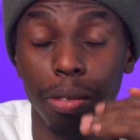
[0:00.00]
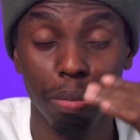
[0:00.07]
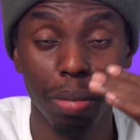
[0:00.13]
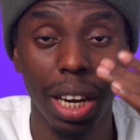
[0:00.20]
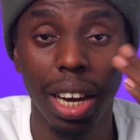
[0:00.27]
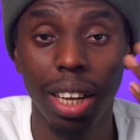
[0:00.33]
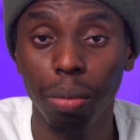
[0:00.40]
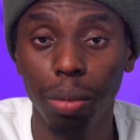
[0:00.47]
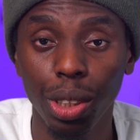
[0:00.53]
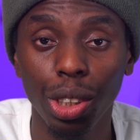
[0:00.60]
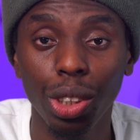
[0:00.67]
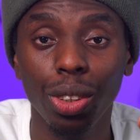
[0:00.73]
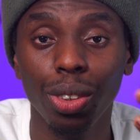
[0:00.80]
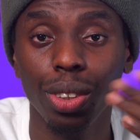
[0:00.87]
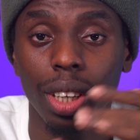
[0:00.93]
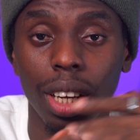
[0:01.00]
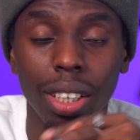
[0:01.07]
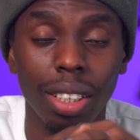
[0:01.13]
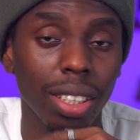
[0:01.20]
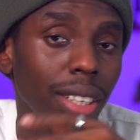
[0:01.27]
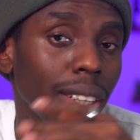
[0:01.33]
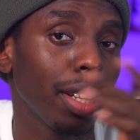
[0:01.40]
my animation,
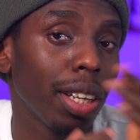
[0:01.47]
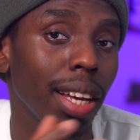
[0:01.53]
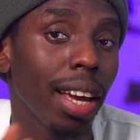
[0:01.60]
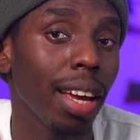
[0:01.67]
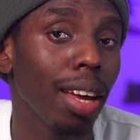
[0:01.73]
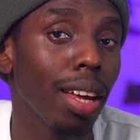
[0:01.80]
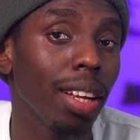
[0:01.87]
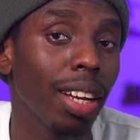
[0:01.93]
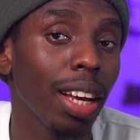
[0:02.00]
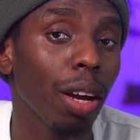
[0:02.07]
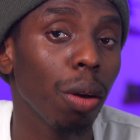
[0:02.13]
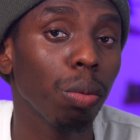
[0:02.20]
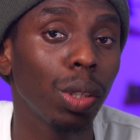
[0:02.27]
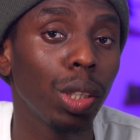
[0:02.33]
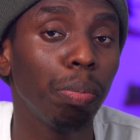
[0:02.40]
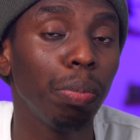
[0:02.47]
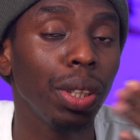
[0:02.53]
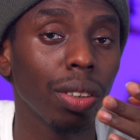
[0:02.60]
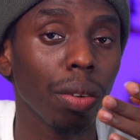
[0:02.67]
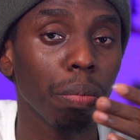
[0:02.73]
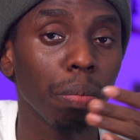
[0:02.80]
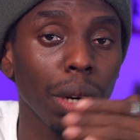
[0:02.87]
and it helps
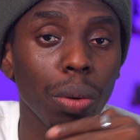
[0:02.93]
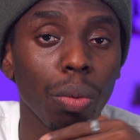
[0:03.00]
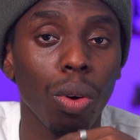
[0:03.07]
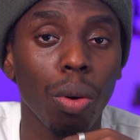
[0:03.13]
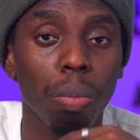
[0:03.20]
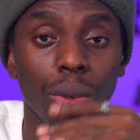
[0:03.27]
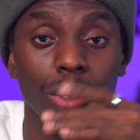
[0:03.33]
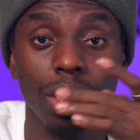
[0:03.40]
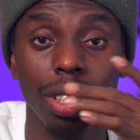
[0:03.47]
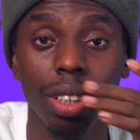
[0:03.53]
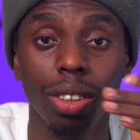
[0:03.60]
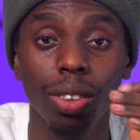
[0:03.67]
speed up my work process.